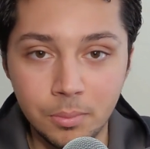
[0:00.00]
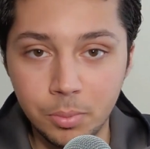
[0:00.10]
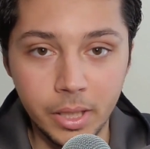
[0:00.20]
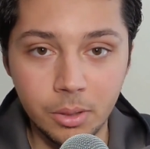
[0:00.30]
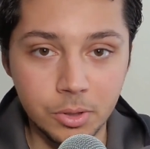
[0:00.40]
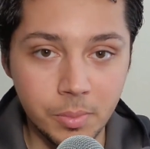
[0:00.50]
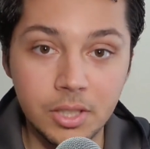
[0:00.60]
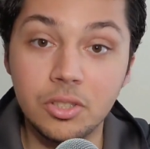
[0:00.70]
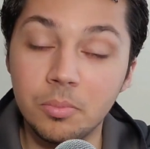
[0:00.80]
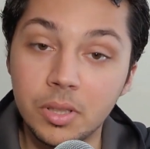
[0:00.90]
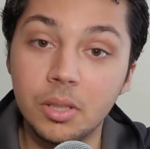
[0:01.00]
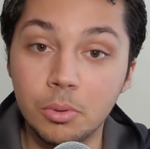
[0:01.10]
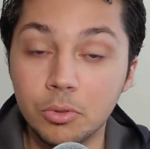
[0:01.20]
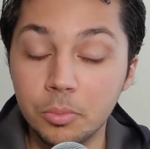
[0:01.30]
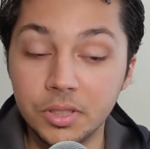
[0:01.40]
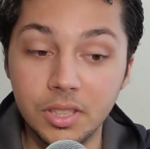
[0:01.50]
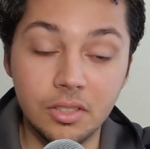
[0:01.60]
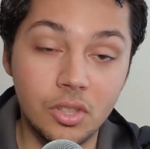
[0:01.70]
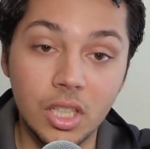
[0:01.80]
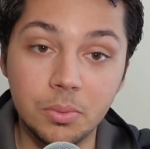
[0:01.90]
player was mentioned, but there were rumors that
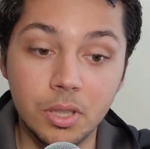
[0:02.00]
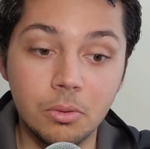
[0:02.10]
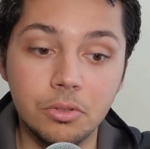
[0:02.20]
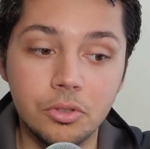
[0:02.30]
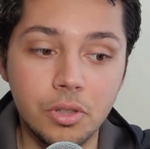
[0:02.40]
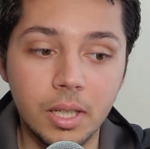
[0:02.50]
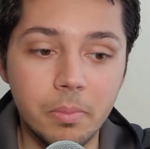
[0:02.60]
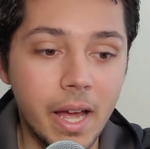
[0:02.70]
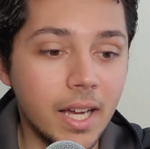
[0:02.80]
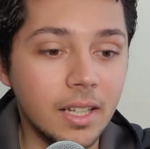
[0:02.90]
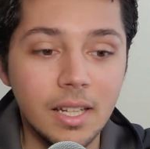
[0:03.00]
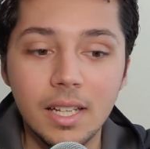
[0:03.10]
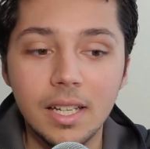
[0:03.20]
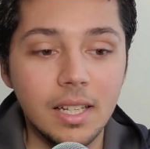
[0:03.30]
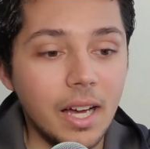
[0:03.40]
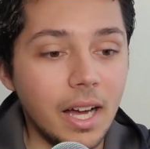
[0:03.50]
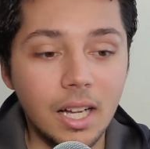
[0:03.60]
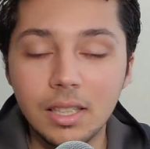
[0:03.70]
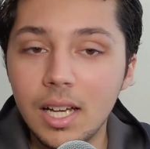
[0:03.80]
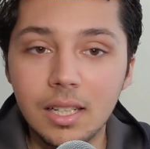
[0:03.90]
the Giants were going to trade back.
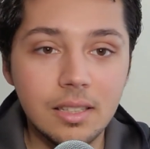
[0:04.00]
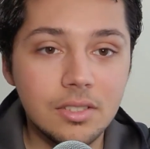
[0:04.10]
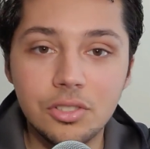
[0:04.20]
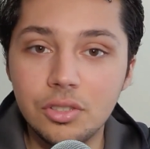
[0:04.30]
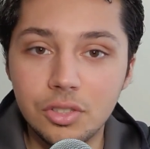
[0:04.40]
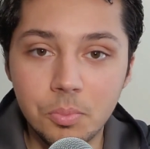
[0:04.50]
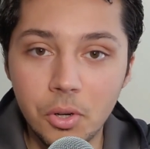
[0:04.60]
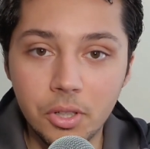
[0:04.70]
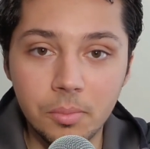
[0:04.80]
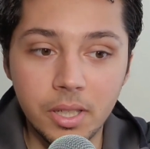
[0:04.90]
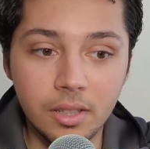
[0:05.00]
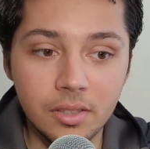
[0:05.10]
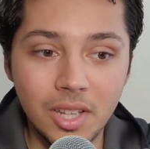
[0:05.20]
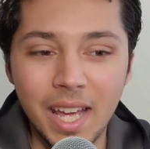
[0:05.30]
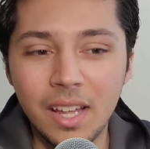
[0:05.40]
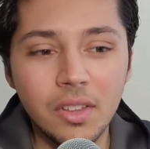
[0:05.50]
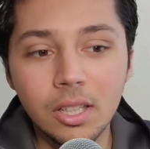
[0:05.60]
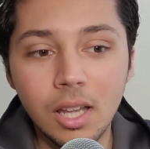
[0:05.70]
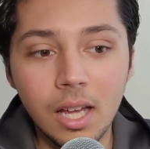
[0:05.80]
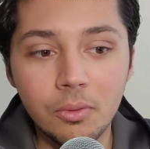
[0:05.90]
A lot of this is just smoke and mirrors, and I think
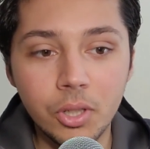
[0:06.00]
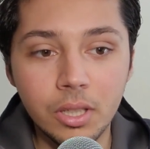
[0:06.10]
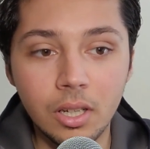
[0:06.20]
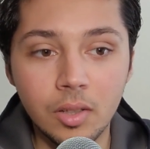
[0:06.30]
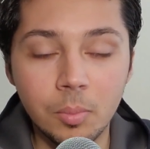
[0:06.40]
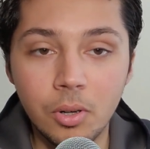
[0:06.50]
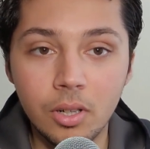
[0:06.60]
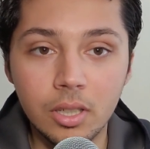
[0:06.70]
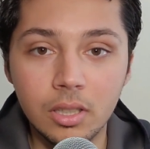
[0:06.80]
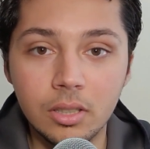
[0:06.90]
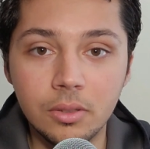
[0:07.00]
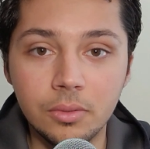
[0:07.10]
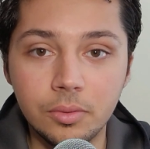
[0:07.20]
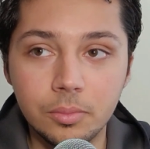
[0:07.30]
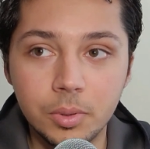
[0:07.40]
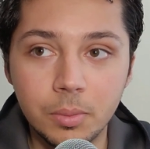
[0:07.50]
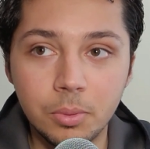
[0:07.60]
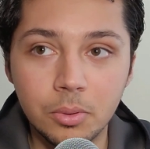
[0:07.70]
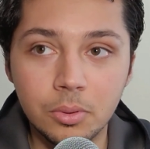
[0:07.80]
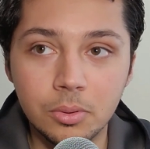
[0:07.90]
a lot of it on the part of
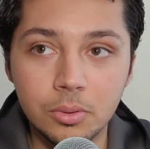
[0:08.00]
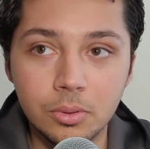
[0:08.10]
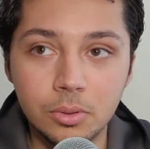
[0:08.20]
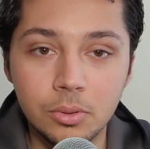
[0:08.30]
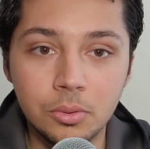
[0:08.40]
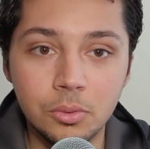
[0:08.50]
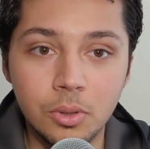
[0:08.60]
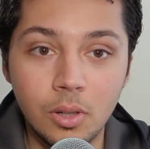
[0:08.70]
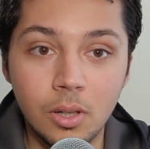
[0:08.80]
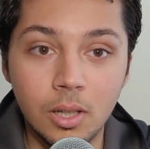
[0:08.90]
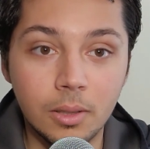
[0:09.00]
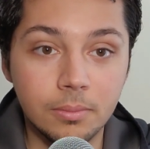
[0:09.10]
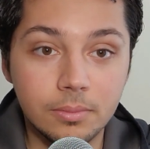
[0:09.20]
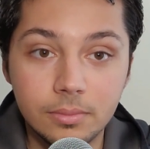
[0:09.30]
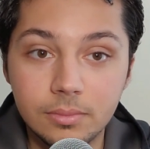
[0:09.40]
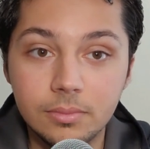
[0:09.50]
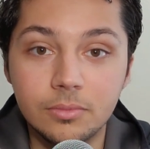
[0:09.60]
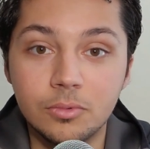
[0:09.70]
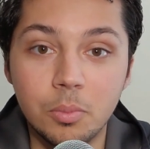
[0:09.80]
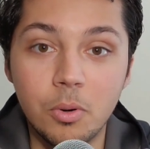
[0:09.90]
people who are
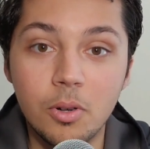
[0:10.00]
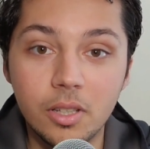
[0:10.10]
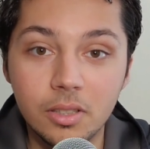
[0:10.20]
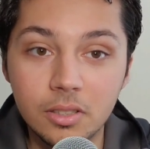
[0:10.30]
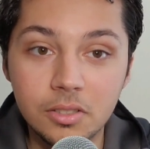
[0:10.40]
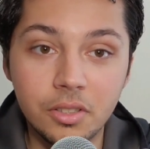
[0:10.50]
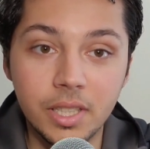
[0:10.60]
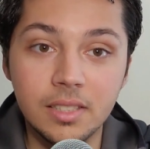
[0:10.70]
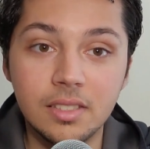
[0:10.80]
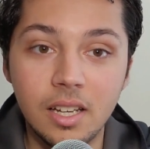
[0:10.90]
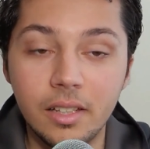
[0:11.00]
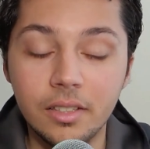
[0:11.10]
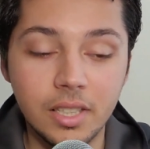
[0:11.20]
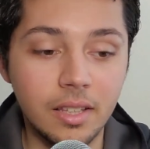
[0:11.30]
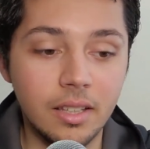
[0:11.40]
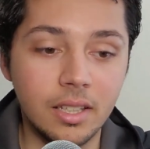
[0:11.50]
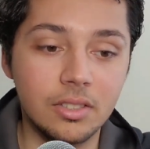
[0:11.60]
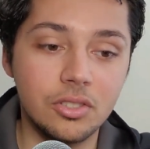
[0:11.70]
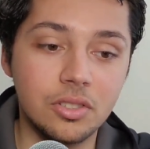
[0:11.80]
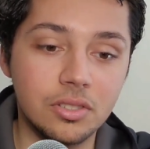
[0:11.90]
reporters or insiders. I think
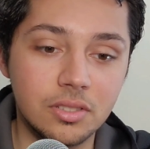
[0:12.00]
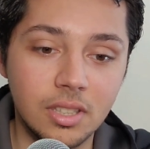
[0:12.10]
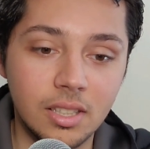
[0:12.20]
it's just